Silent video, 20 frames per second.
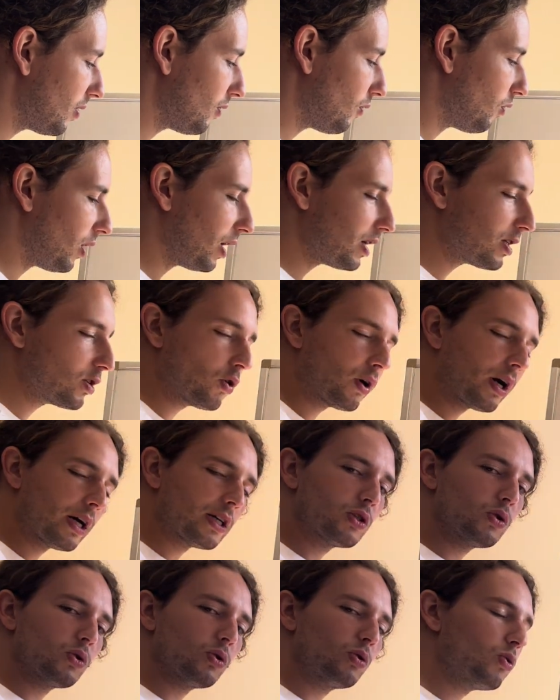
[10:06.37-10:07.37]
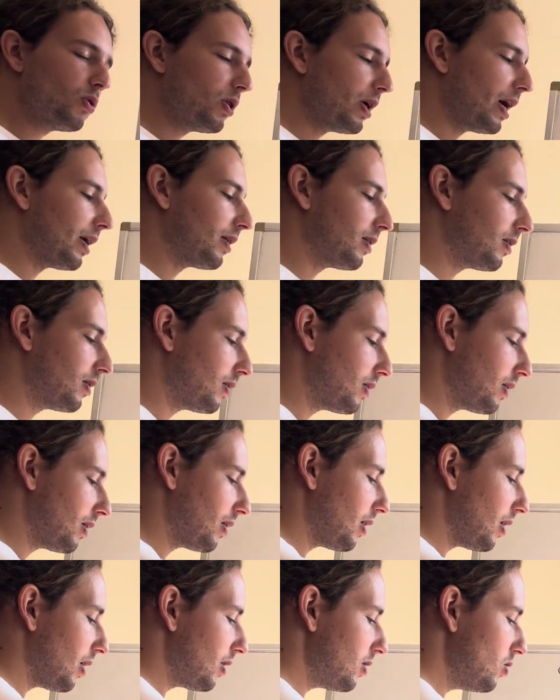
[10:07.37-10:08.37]
For as long as you do that
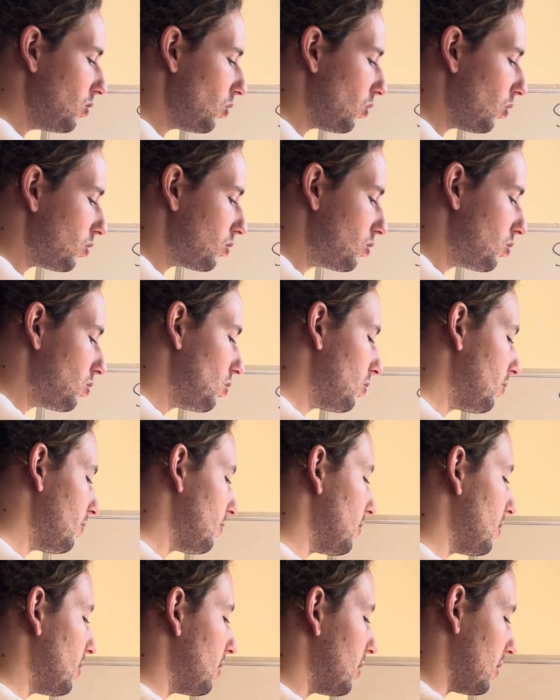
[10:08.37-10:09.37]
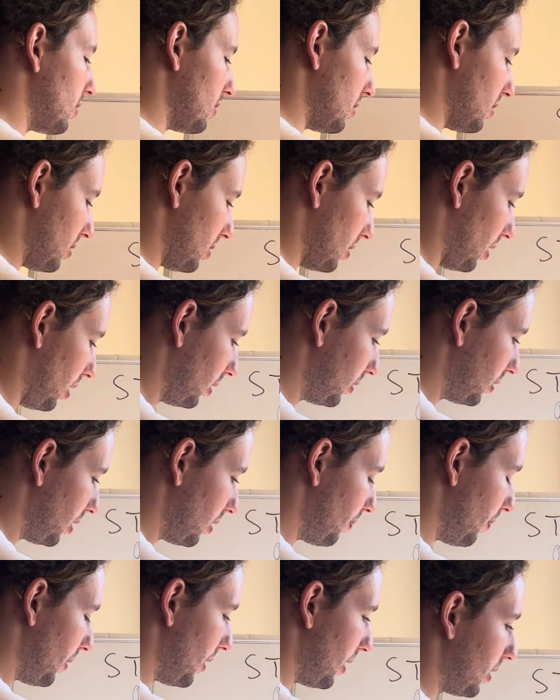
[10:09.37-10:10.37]
and you consume
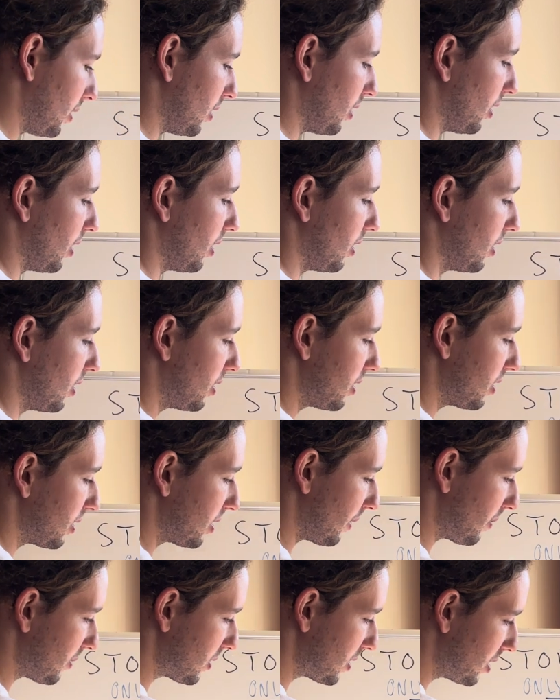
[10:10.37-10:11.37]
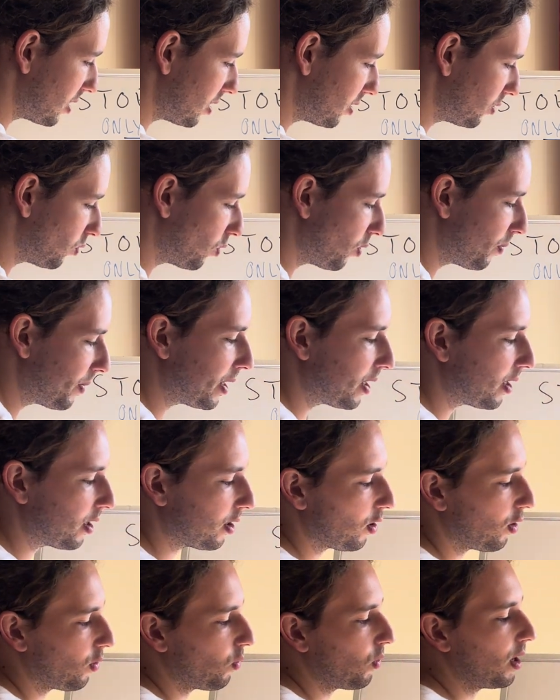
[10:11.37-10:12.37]
salted butter, some seared
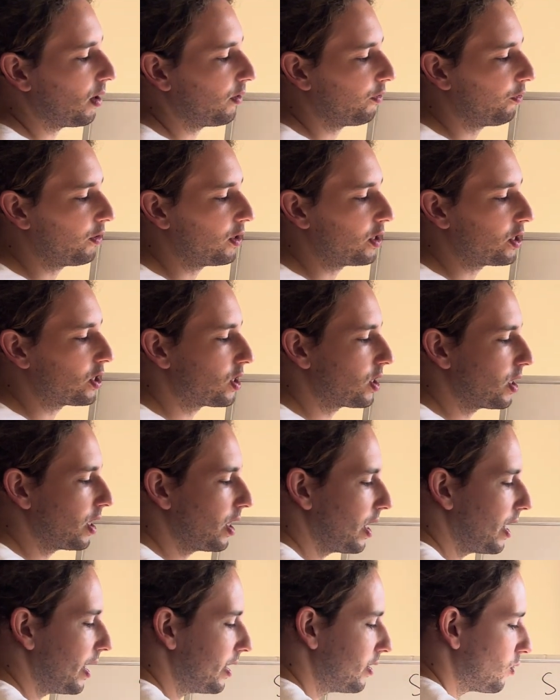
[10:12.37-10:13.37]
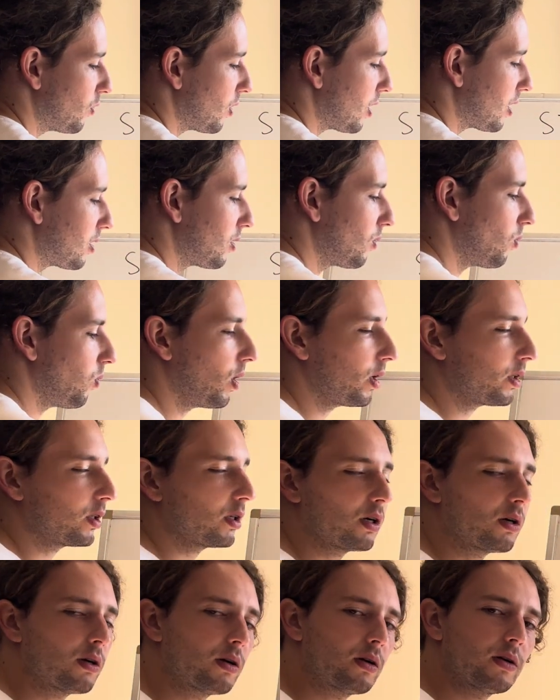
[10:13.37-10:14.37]
ruminant or wild fish, and drink
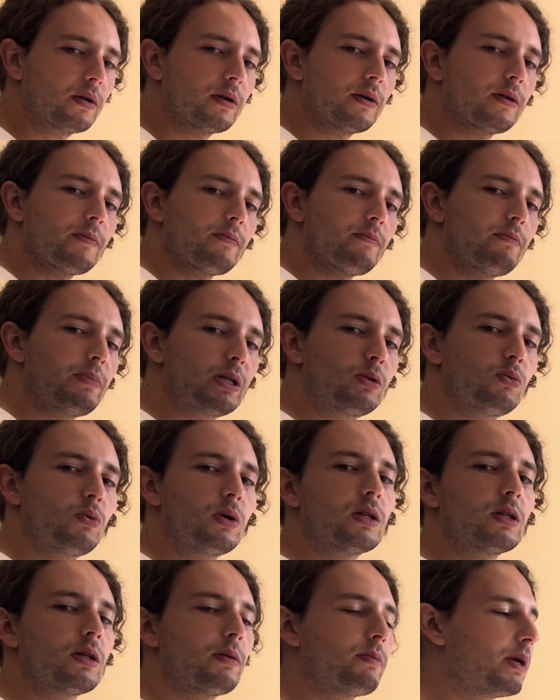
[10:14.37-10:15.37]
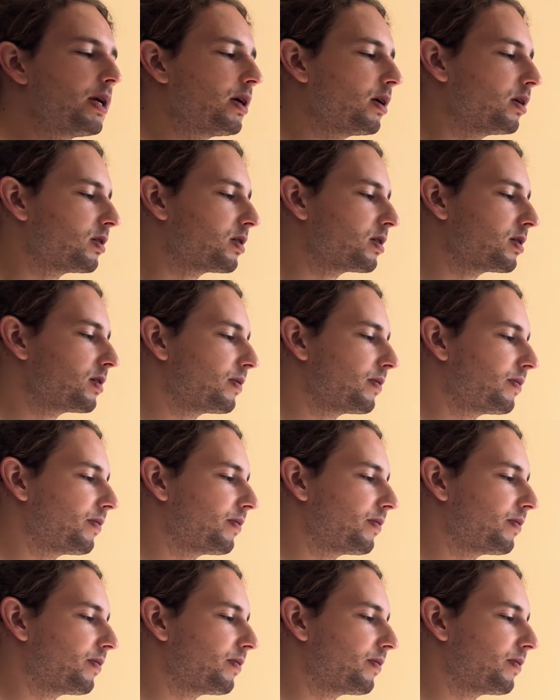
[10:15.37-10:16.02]
water between the meals,